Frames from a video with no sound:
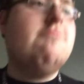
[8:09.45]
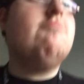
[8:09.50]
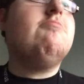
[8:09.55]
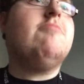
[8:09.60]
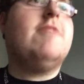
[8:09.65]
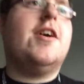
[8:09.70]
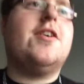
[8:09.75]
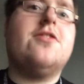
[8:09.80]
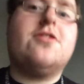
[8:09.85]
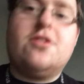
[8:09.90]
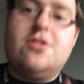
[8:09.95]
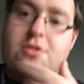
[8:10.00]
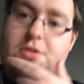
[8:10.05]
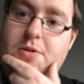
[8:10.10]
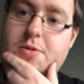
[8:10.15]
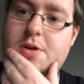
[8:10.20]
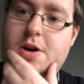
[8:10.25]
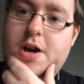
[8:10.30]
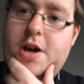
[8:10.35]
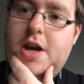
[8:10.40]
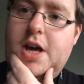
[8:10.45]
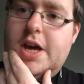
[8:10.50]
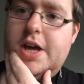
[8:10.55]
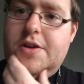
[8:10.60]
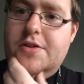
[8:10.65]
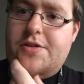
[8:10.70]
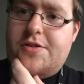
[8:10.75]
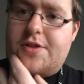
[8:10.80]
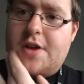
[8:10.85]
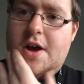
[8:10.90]
That's cool.
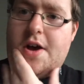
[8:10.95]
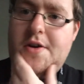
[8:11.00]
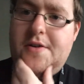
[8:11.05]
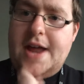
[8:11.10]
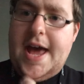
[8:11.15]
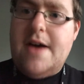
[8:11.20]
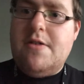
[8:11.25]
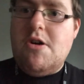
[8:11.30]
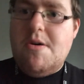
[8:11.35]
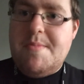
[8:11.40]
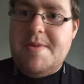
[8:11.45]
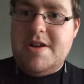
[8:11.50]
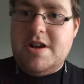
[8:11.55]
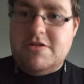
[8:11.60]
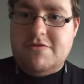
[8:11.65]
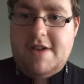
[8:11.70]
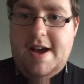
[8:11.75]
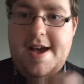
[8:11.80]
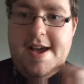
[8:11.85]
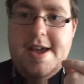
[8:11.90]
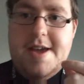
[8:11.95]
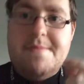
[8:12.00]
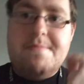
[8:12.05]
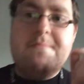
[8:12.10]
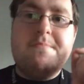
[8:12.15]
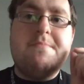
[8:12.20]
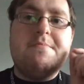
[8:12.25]
So that will be great.